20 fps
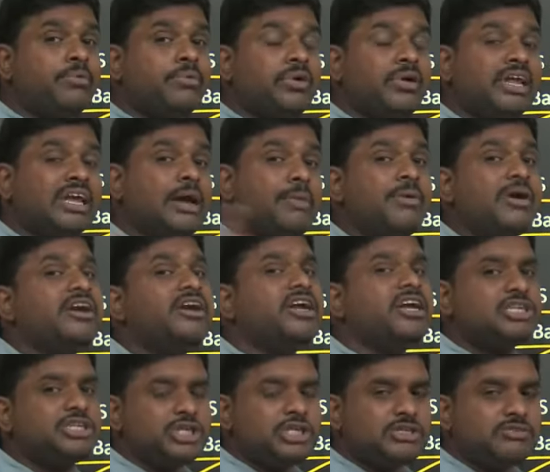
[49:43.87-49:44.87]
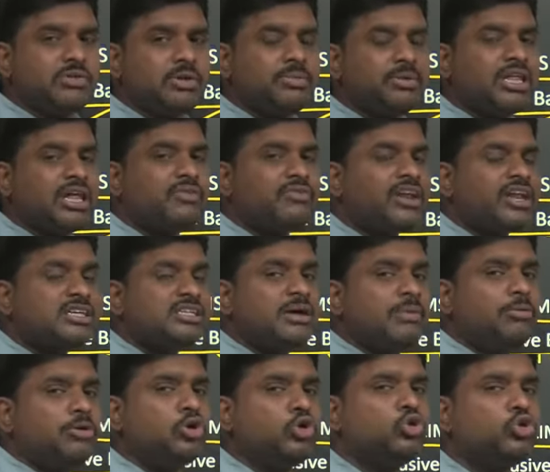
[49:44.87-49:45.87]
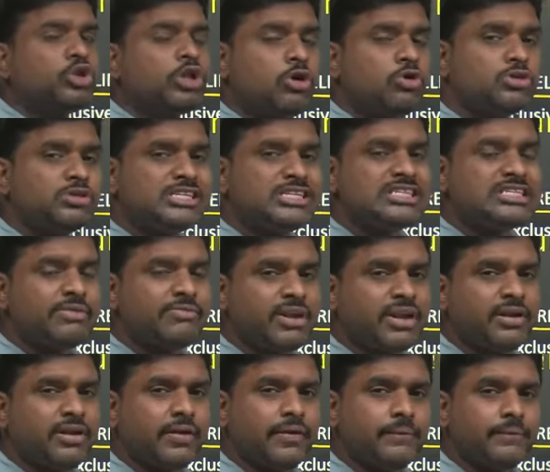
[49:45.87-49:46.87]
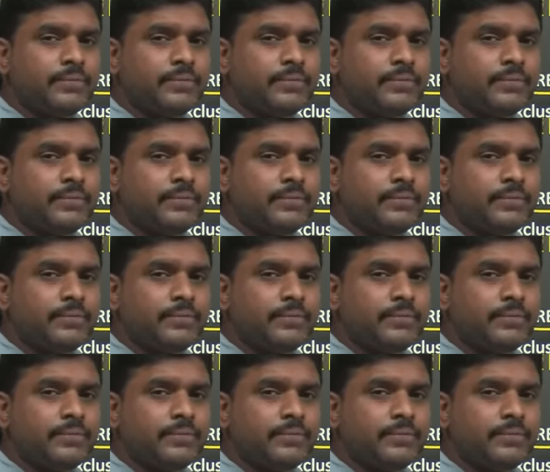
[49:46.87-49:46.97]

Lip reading: Recommendations will be there. For example, 2007,